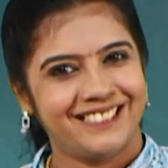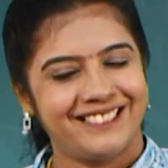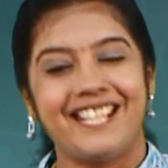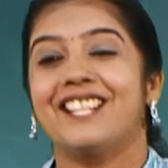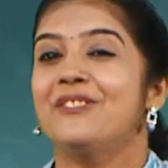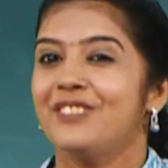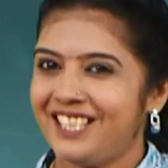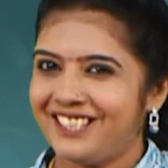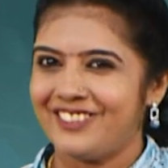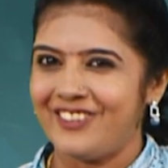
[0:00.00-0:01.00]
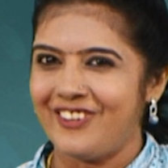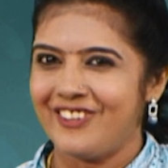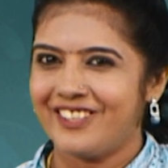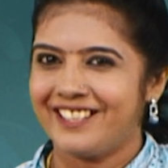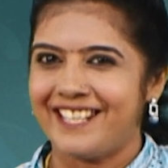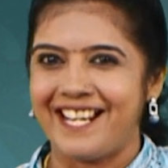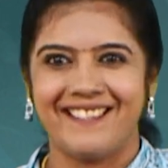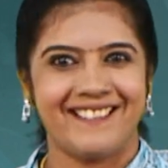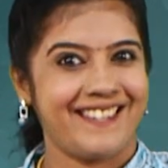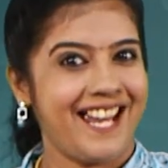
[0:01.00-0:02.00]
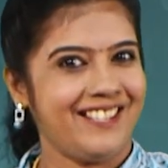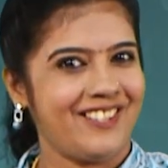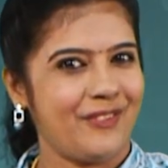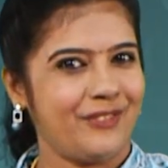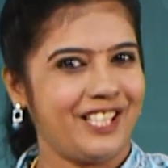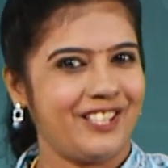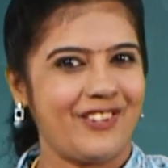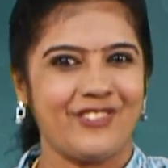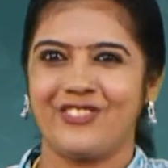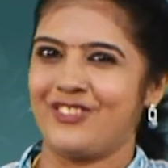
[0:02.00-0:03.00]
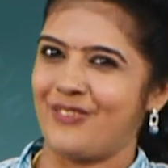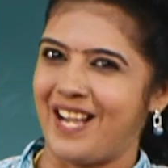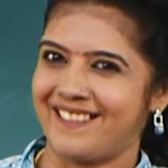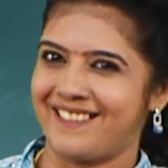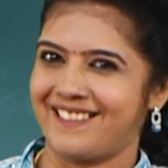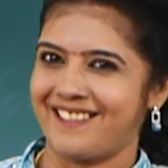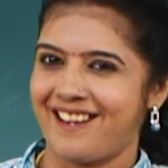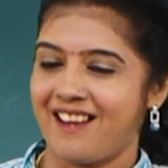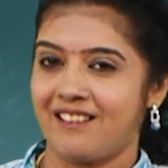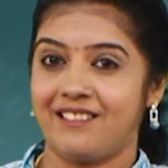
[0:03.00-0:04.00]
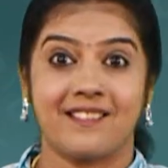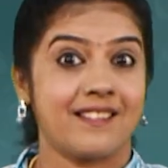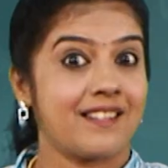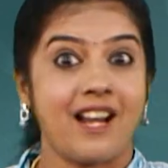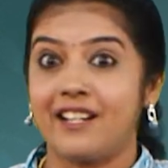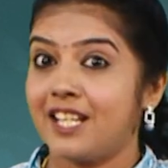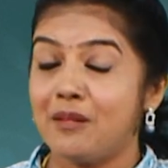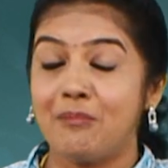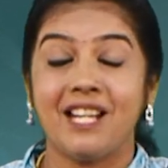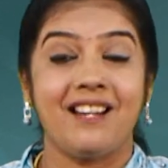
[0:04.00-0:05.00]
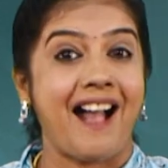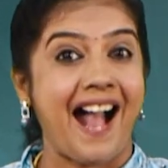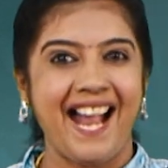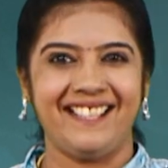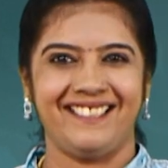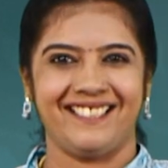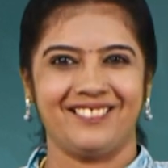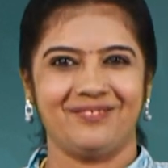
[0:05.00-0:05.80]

Take a video then send your videos to us. This is our email ID.